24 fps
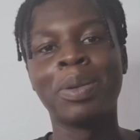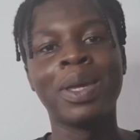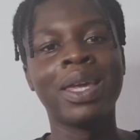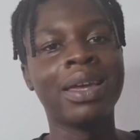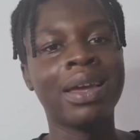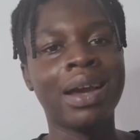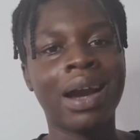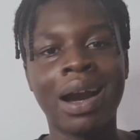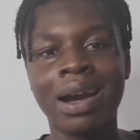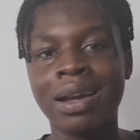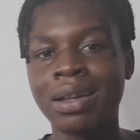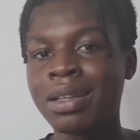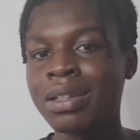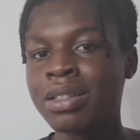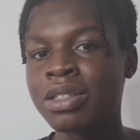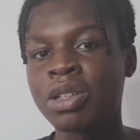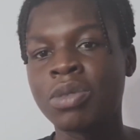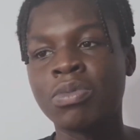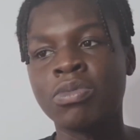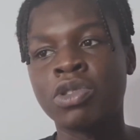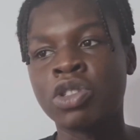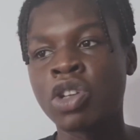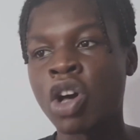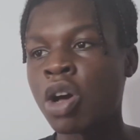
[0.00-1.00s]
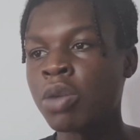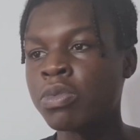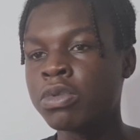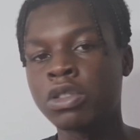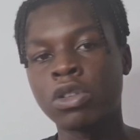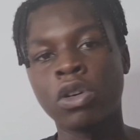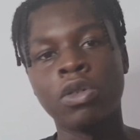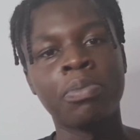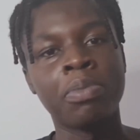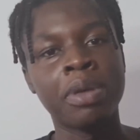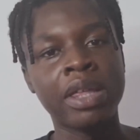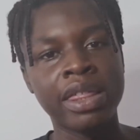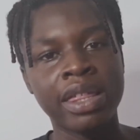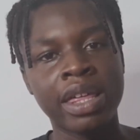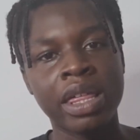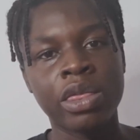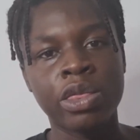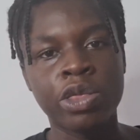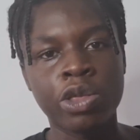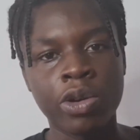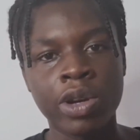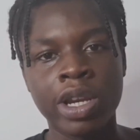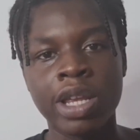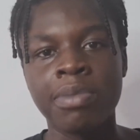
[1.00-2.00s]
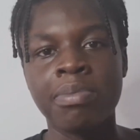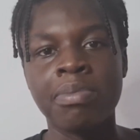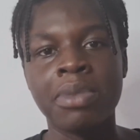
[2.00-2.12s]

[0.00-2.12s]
B, I need some talk, so be there in 30